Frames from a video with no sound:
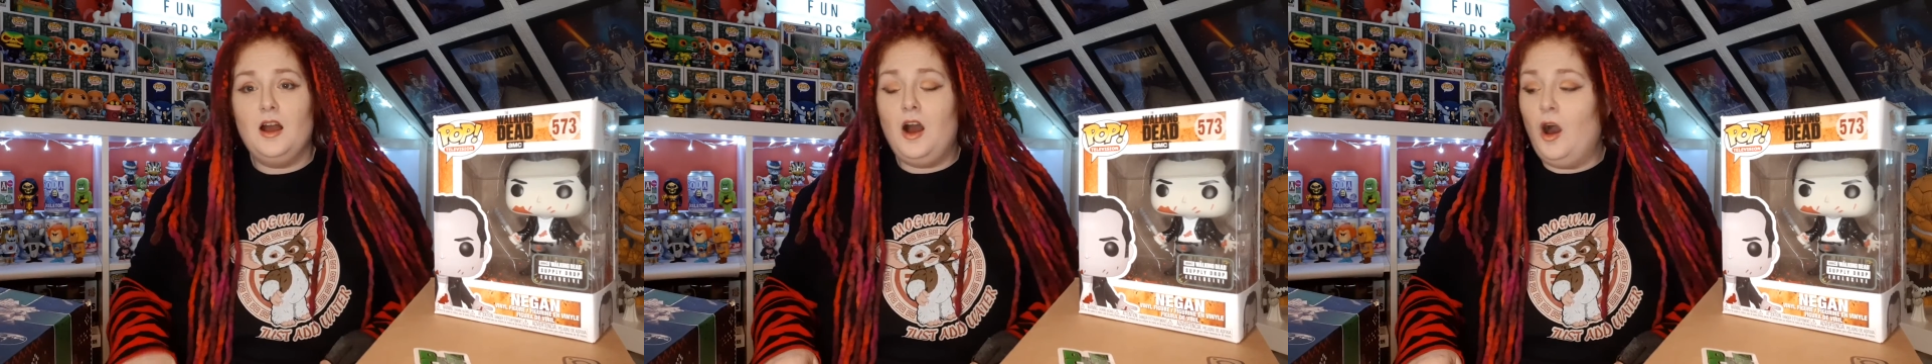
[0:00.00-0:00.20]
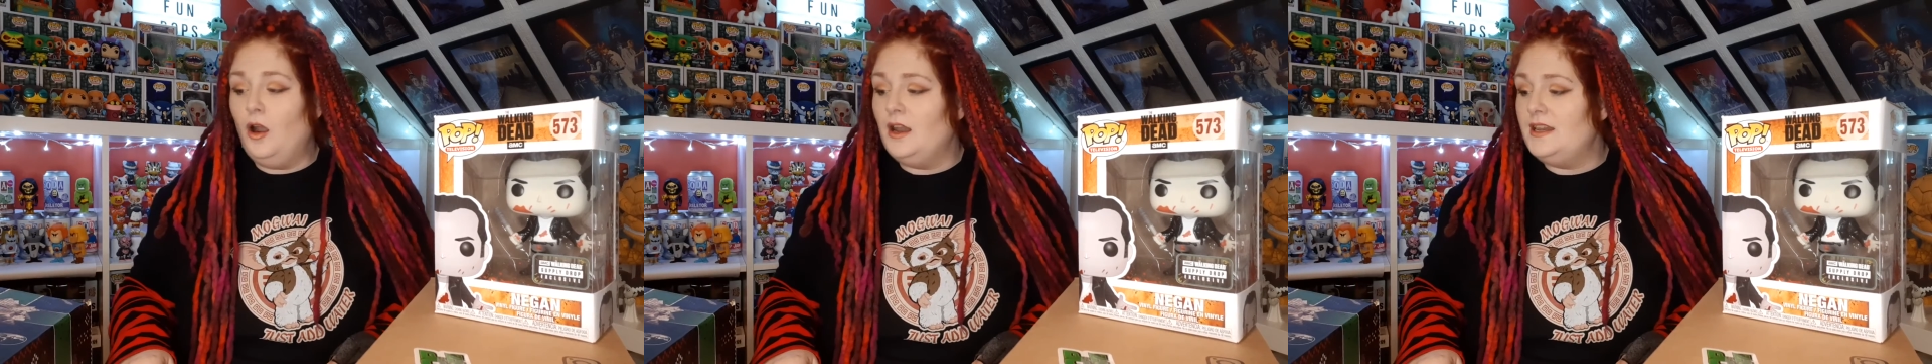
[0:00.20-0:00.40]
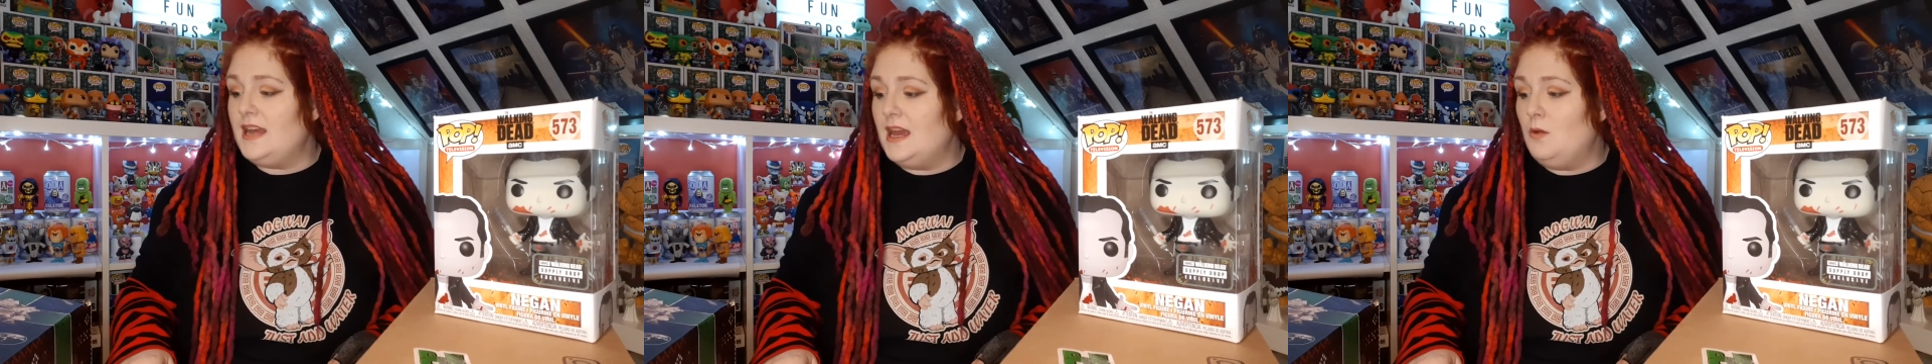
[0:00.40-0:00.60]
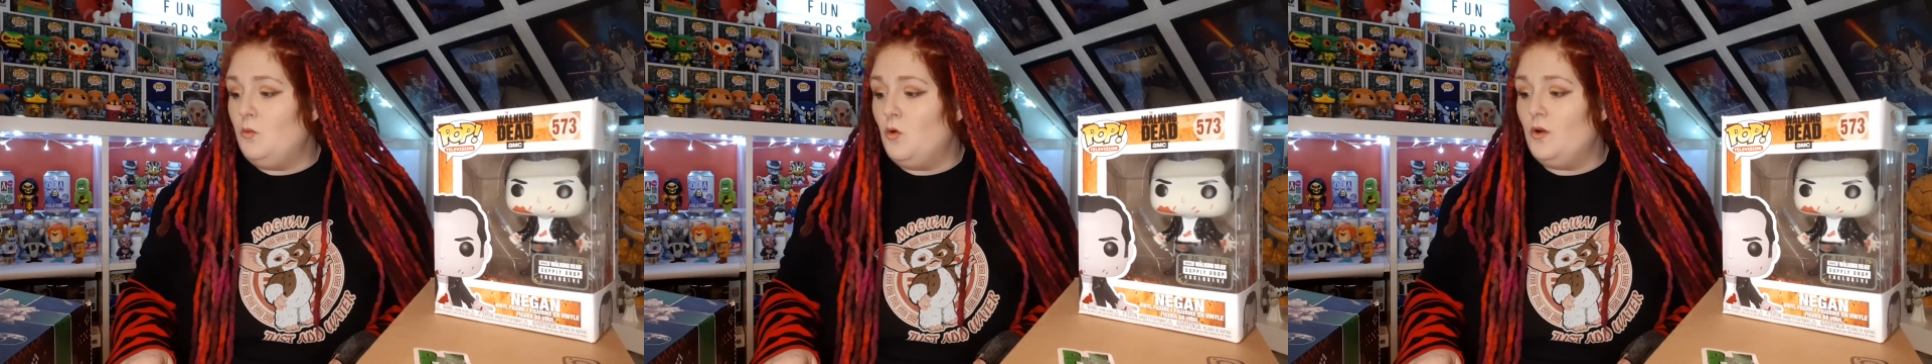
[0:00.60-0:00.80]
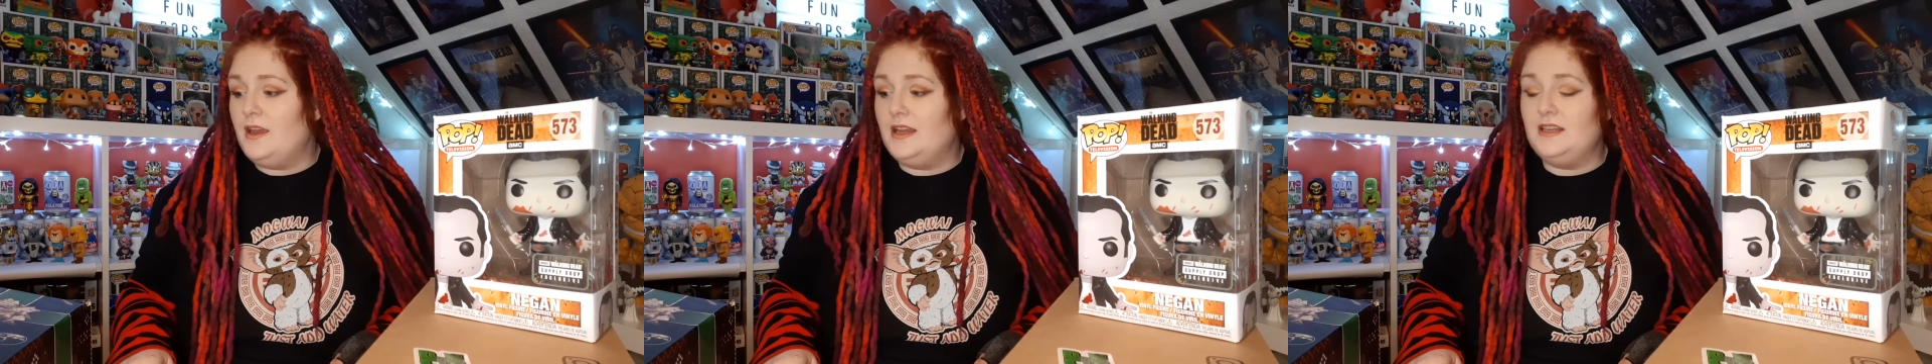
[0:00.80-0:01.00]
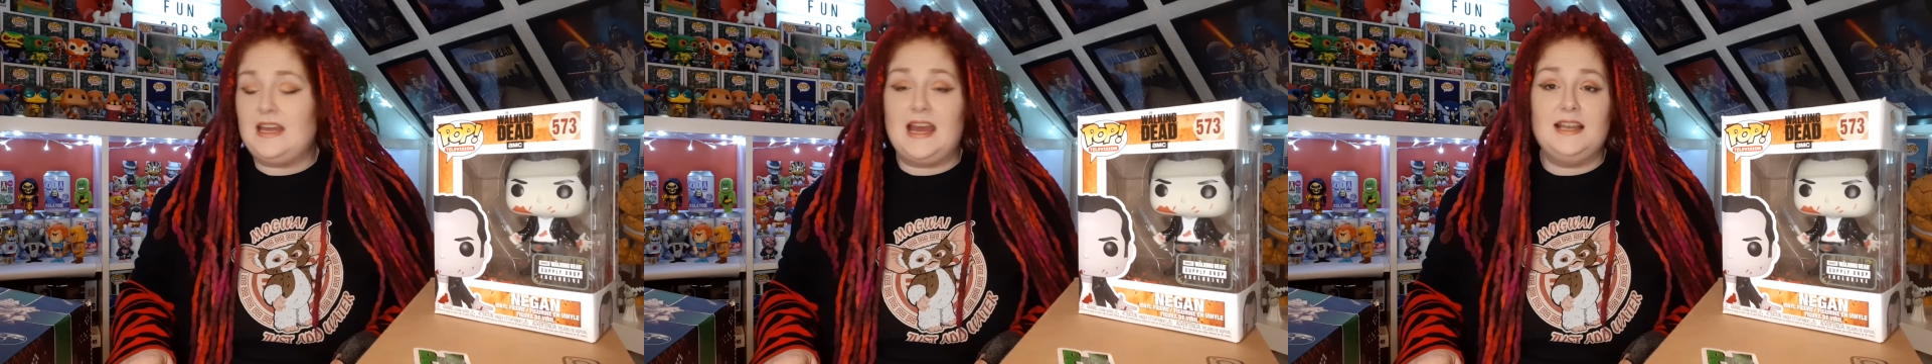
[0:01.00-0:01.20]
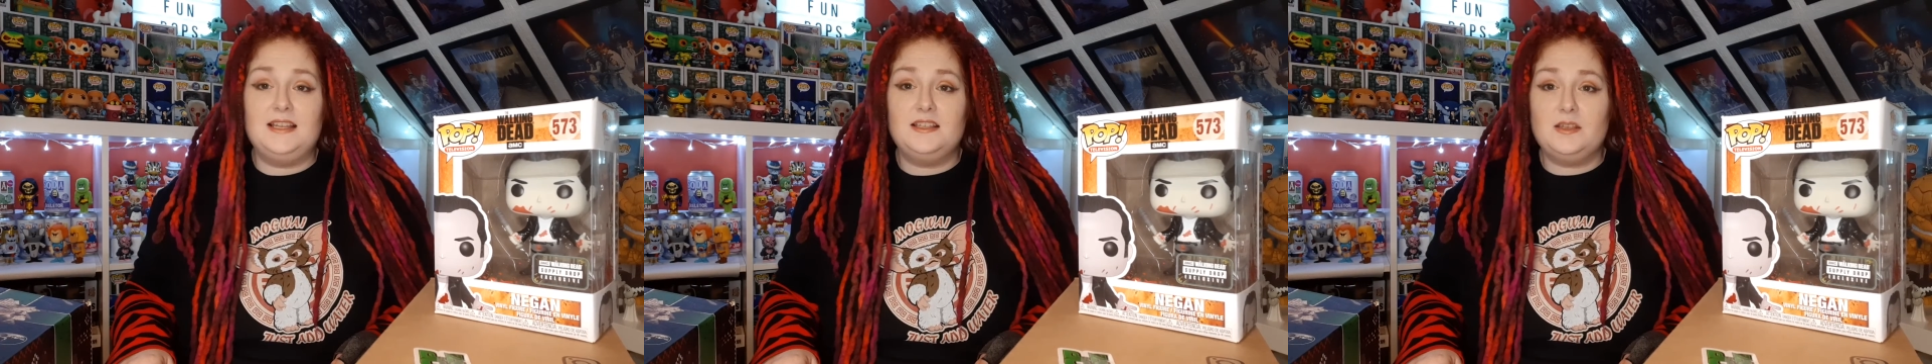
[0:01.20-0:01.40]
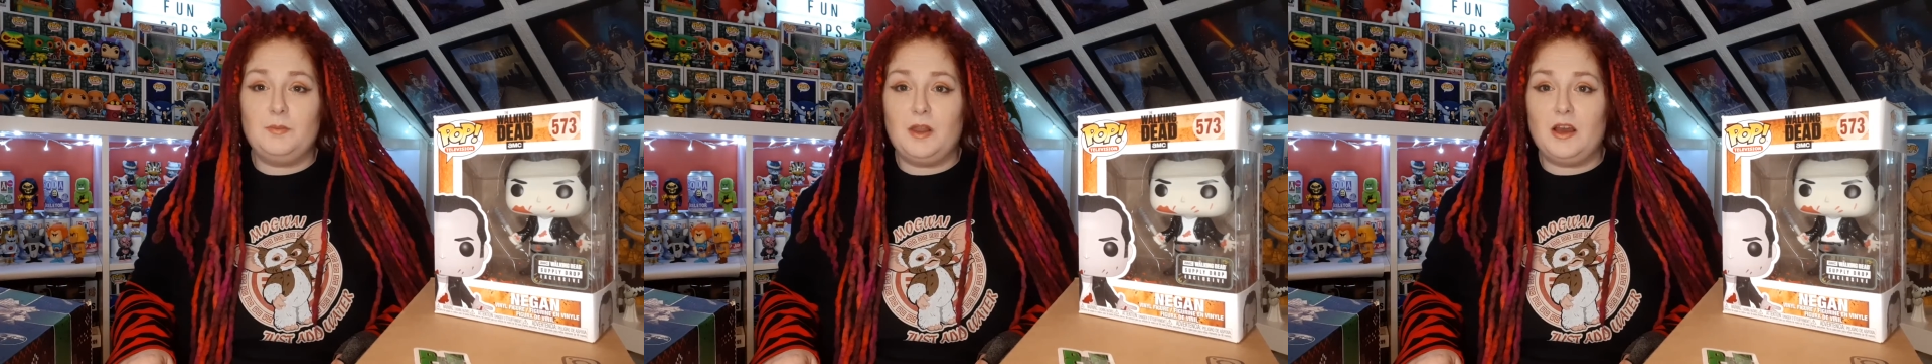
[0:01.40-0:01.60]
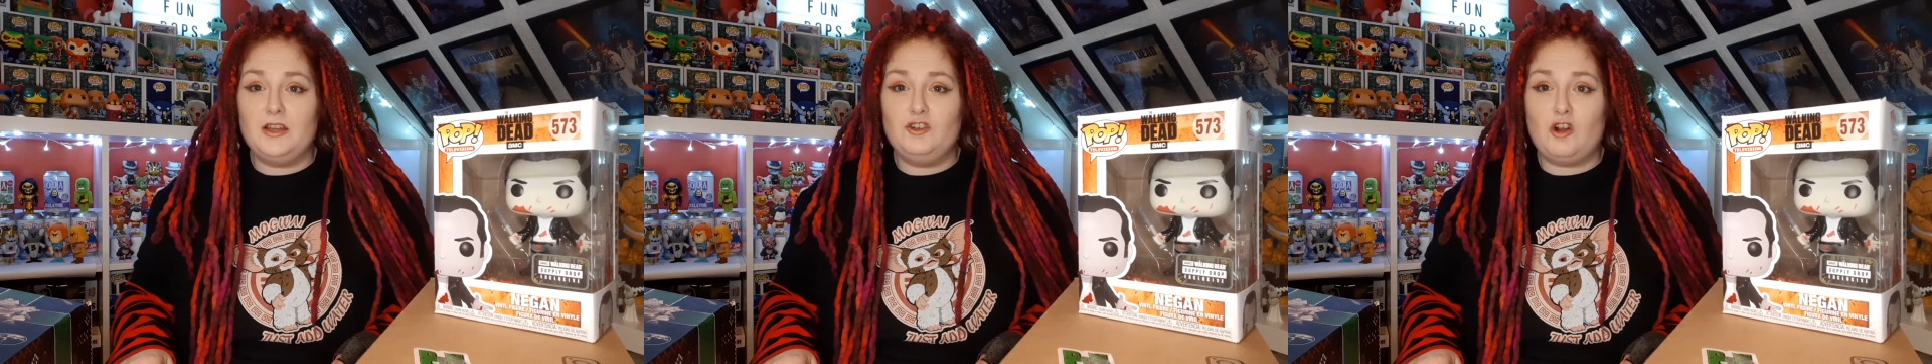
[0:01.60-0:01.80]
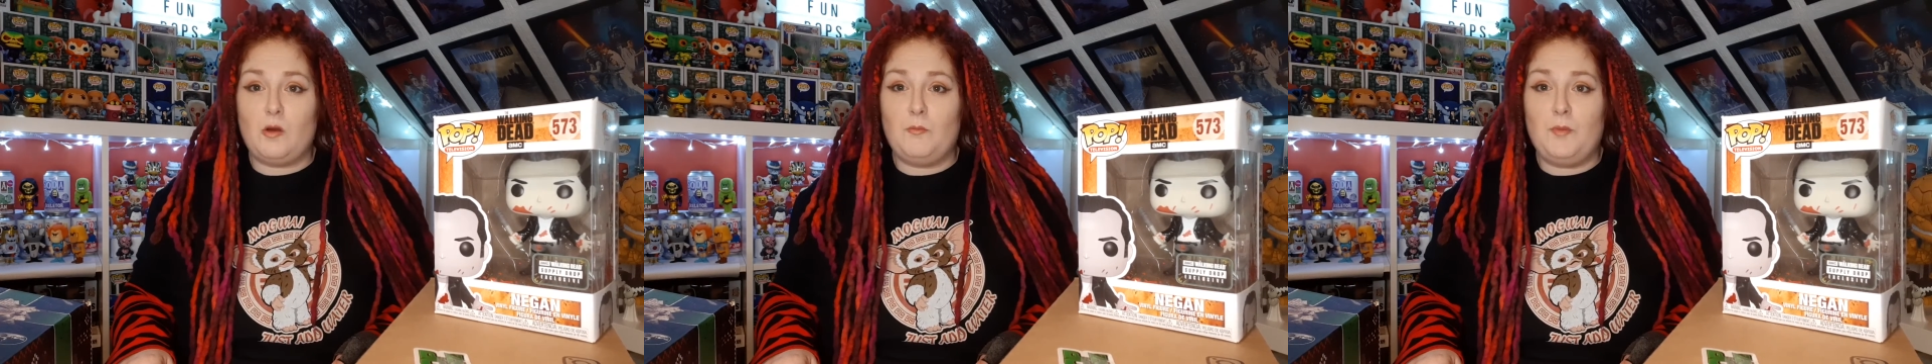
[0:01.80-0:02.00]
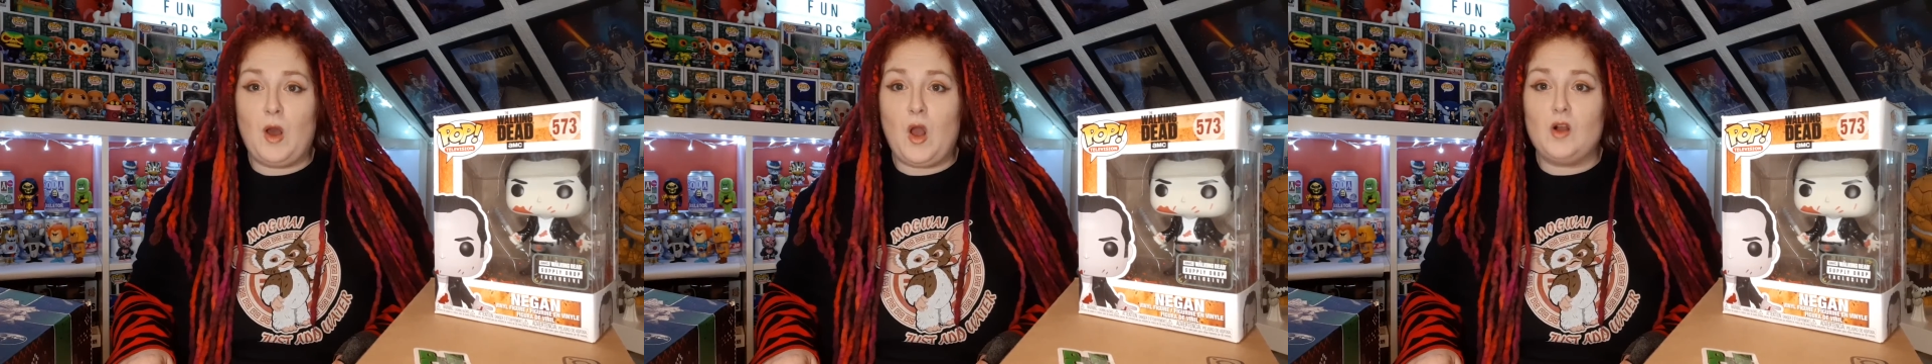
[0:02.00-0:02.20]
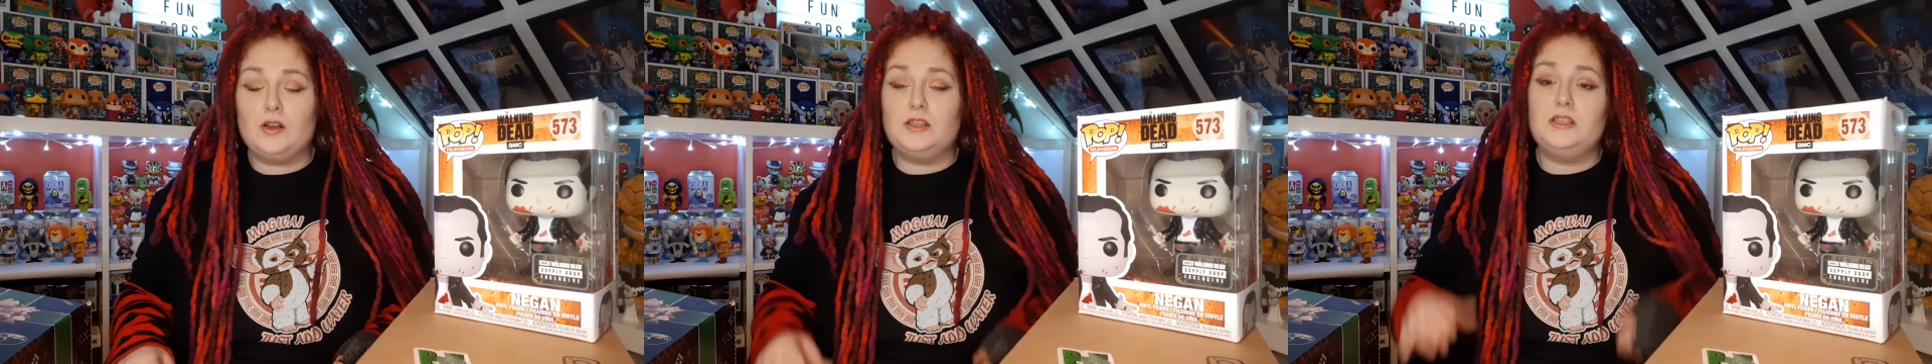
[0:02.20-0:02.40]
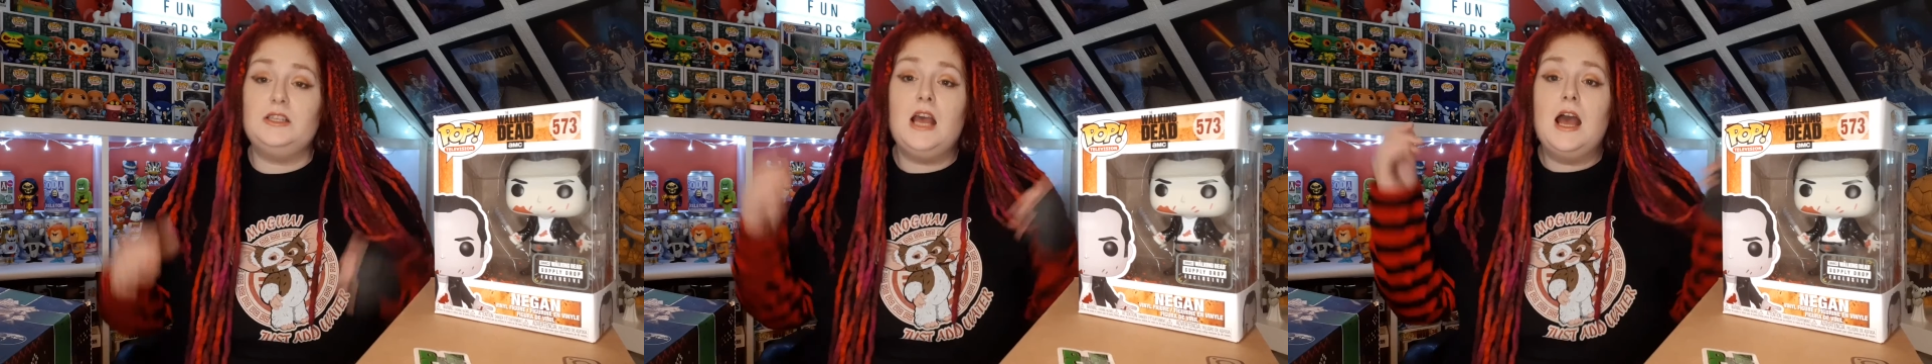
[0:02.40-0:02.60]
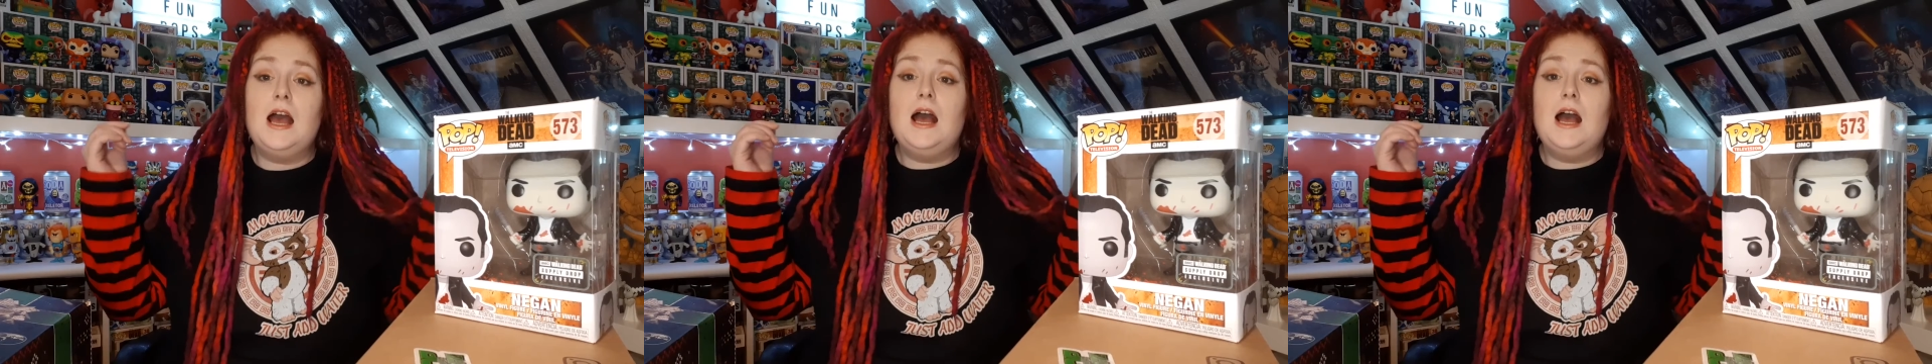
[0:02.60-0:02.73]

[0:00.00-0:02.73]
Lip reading: holiday Walking Dead supply drop box.